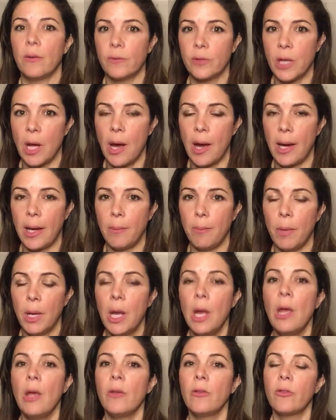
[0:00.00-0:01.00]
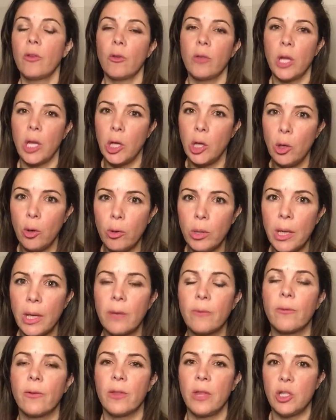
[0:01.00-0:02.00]
of time. So the
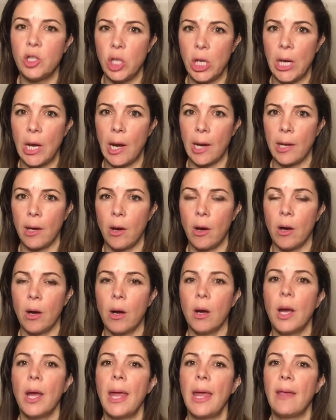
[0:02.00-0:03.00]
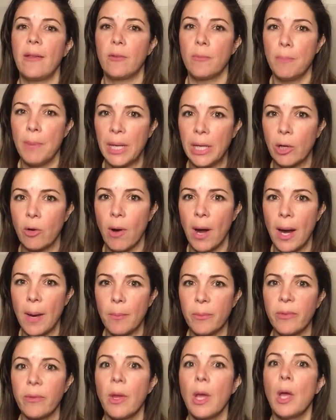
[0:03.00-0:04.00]
unit for the GIR is
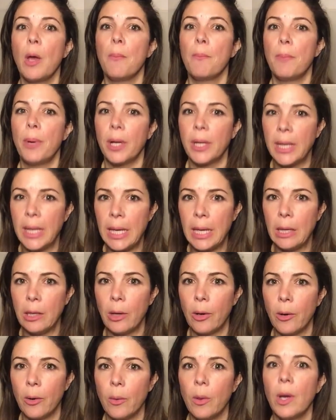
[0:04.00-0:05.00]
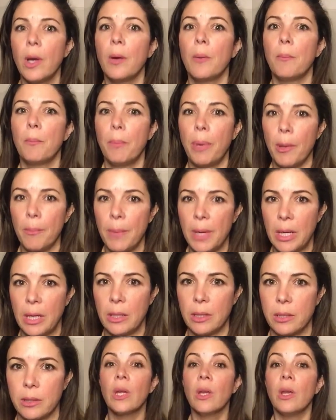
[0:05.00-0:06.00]
milligrams per kilo per minute.